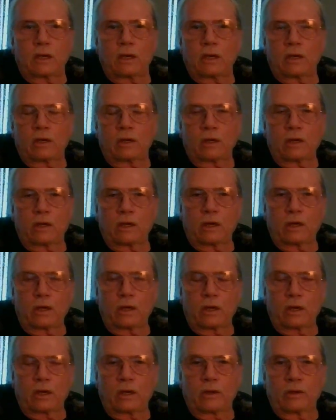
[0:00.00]
and
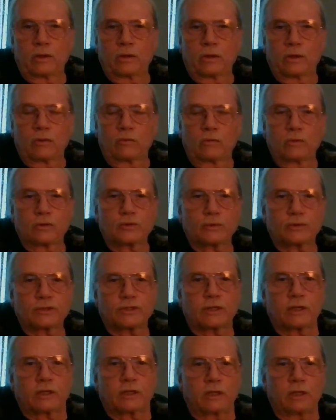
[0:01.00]
uh, which was
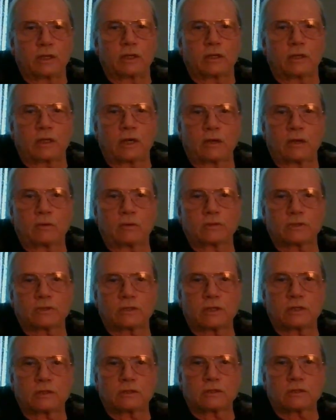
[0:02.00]
again that was
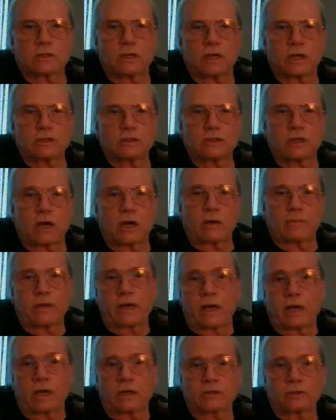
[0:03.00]
an inside job
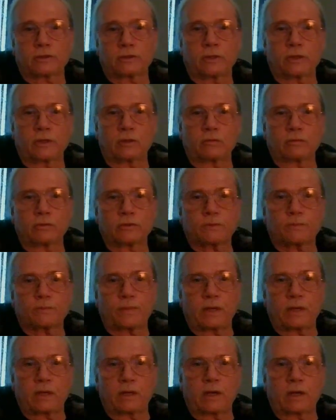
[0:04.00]
and actually it was
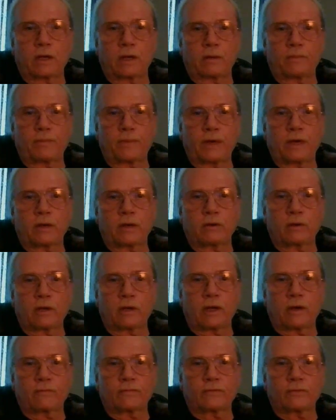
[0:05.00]
pa uh, patterned
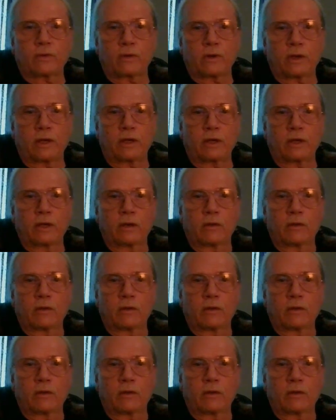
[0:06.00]
after a